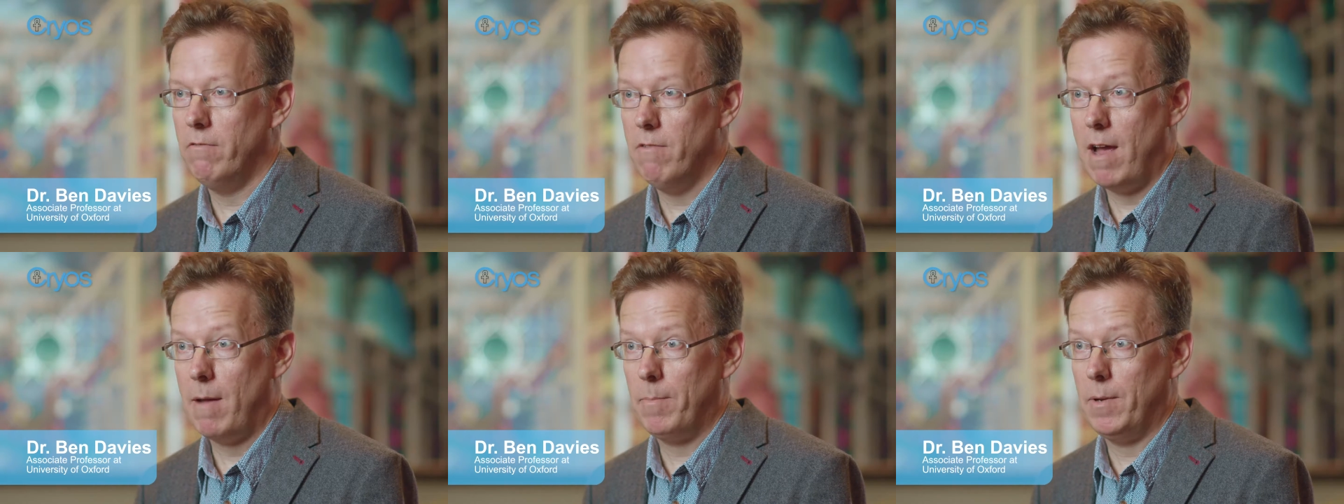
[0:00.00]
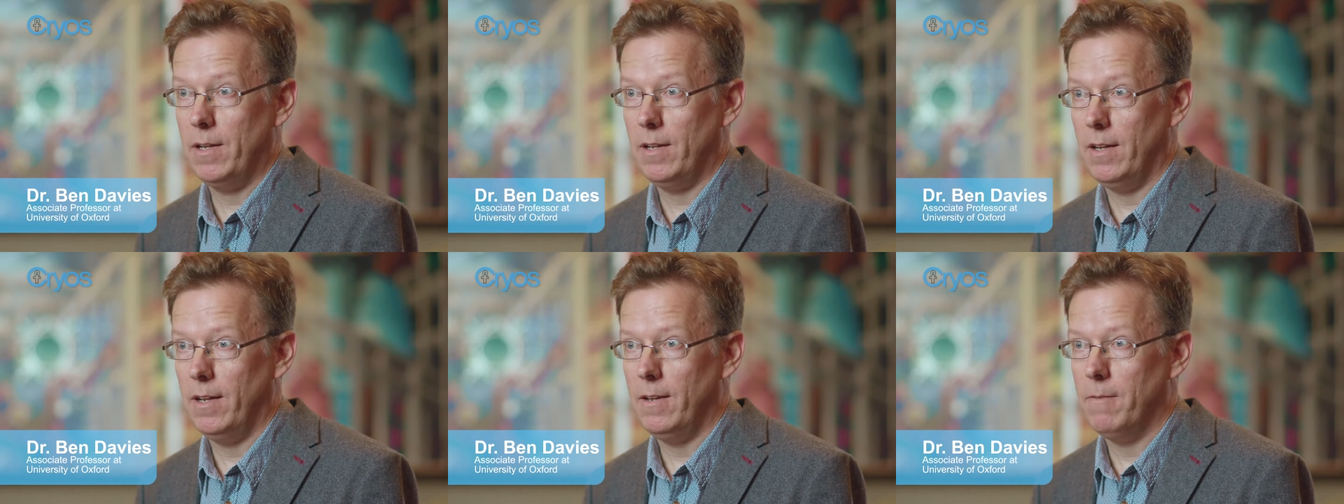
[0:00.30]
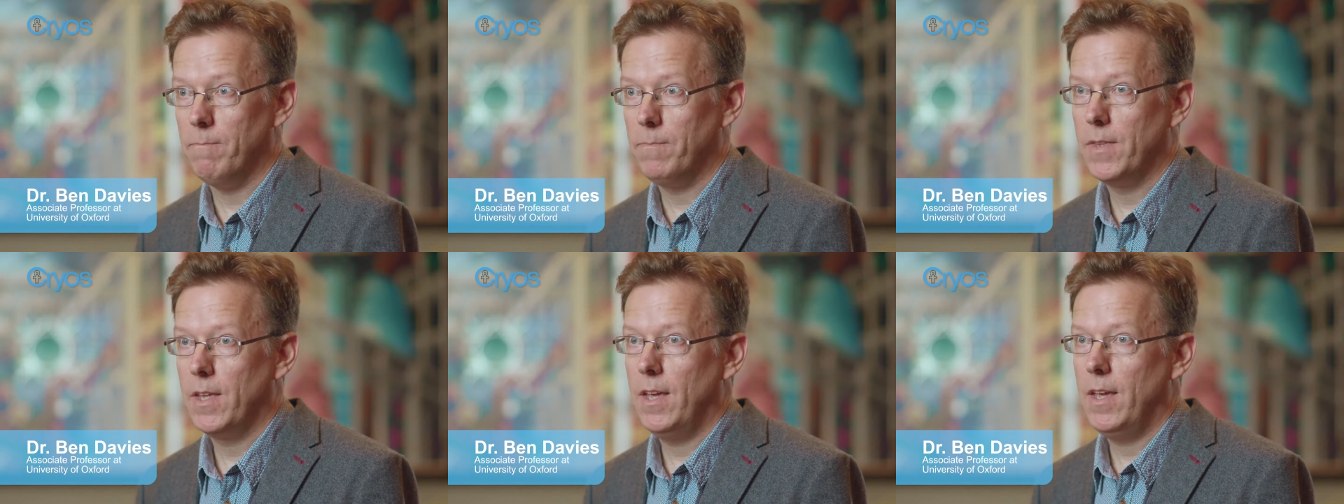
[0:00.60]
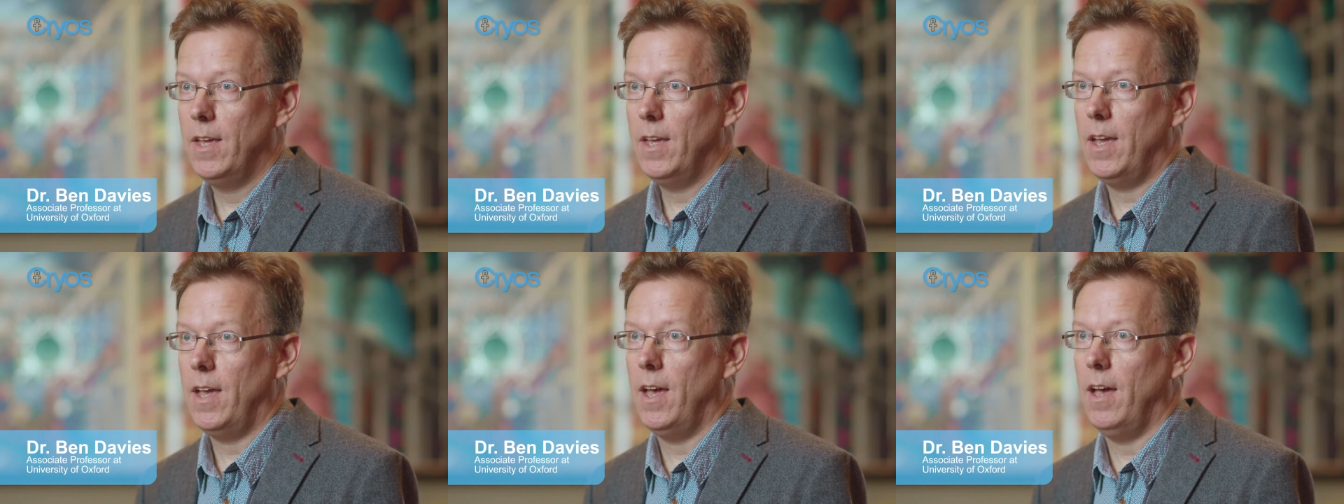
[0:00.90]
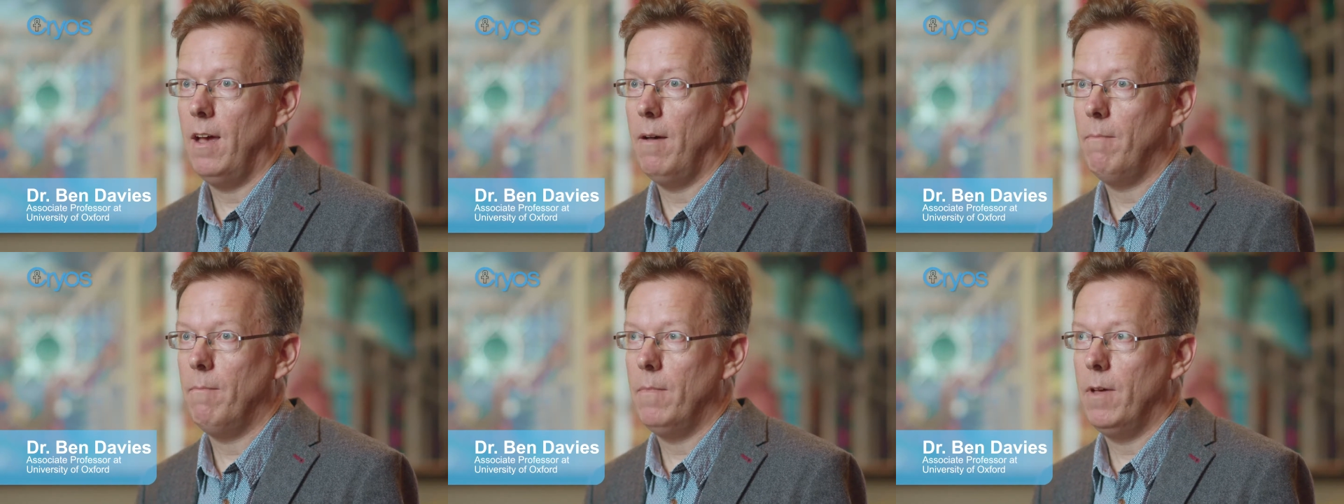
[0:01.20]
rapidly.
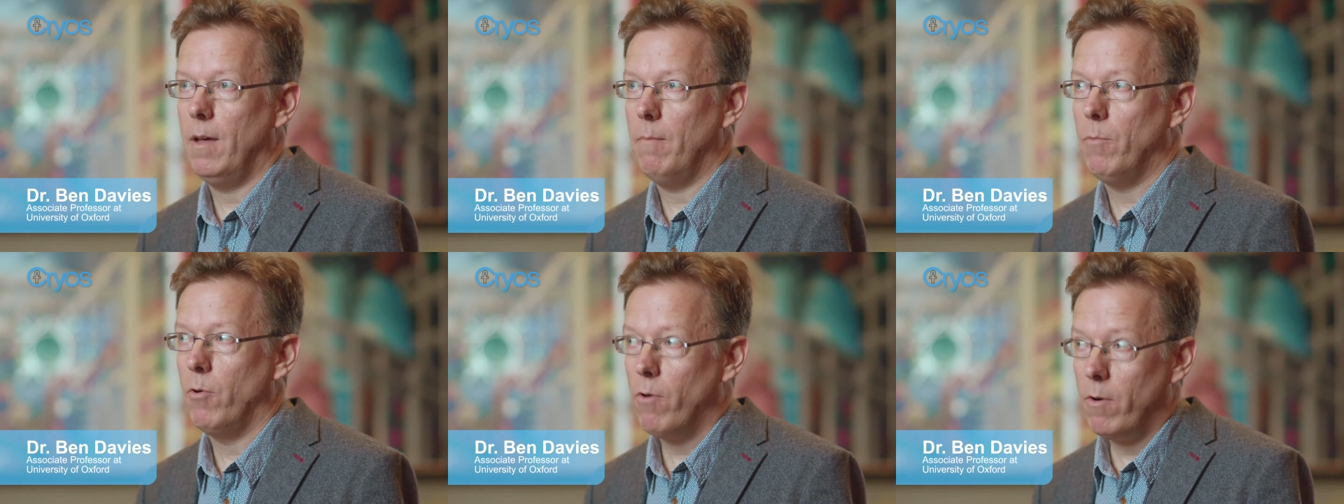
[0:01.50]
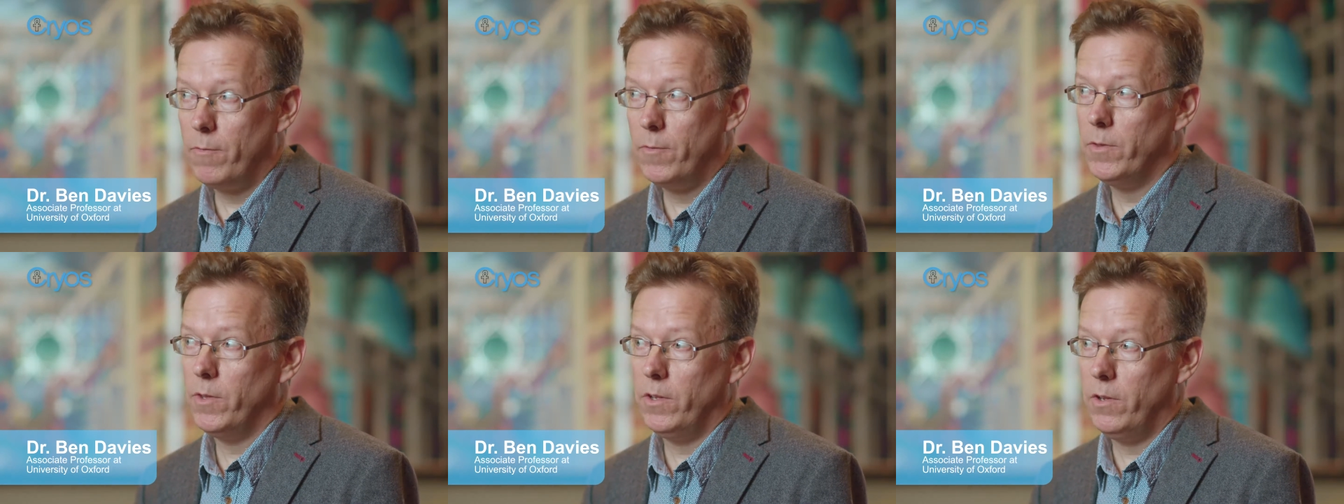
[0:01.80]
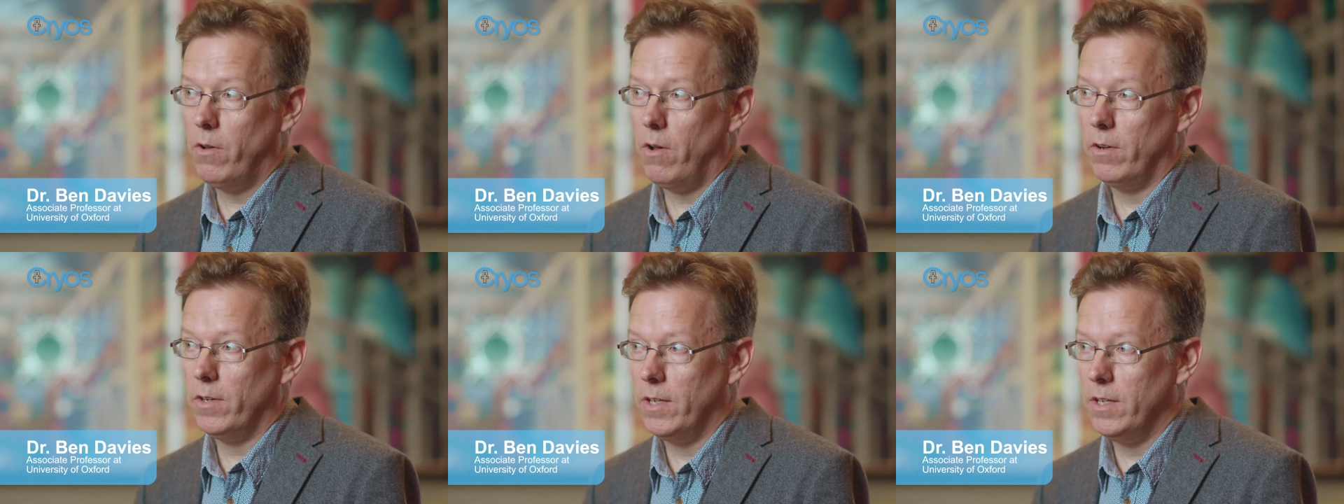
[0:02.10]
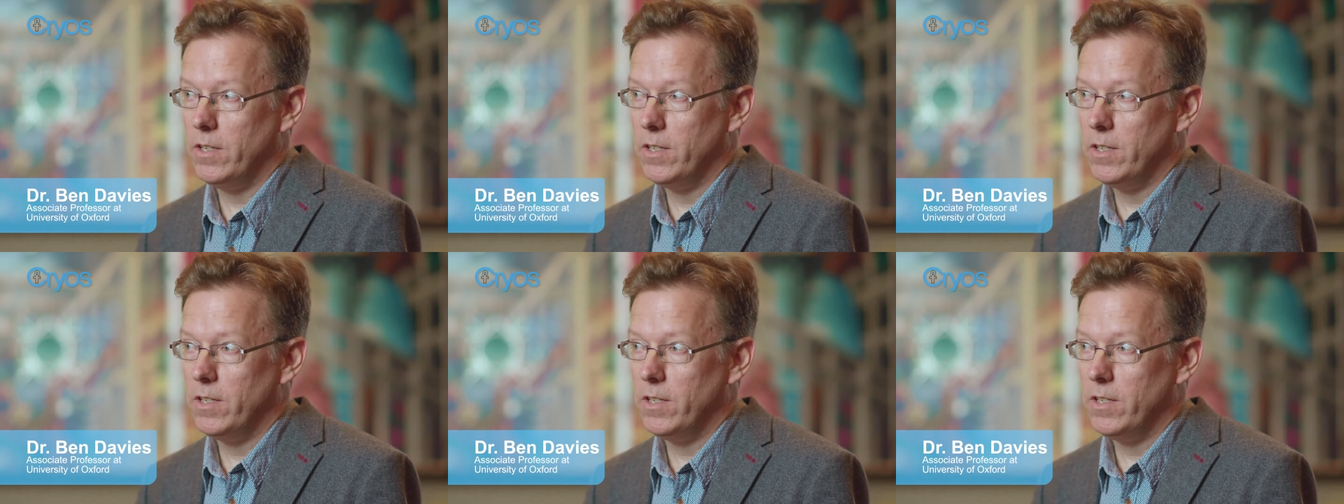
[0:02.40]
And more often than not,